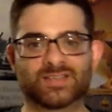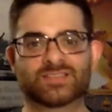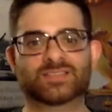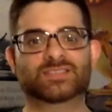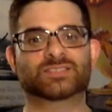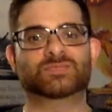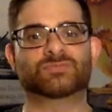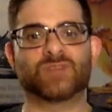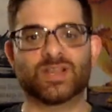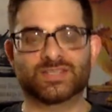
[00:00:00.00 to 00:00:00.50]

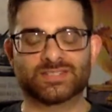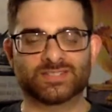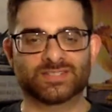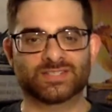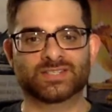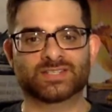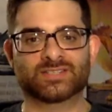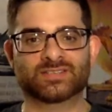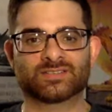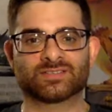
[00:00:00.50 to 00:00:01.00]
It's
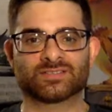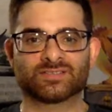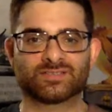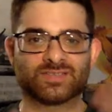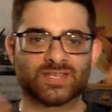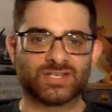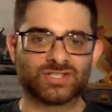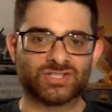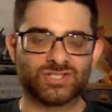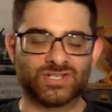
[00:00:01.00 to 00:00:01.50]
wrestling.
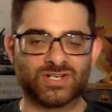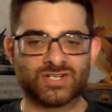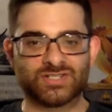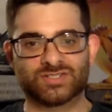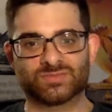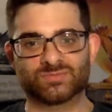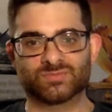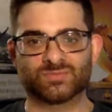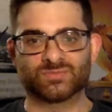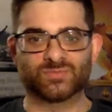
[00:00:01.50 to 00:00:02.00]
Things
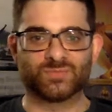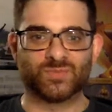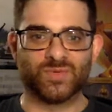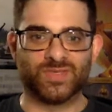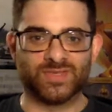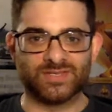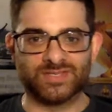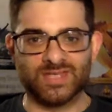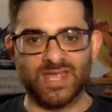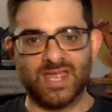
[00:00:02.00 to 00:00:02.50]
change
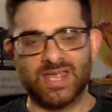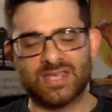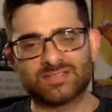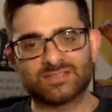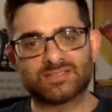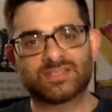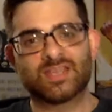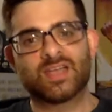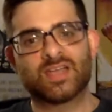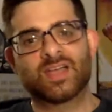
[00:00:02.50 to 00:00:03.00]
within
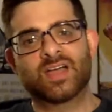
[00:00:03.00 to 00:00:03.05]
days.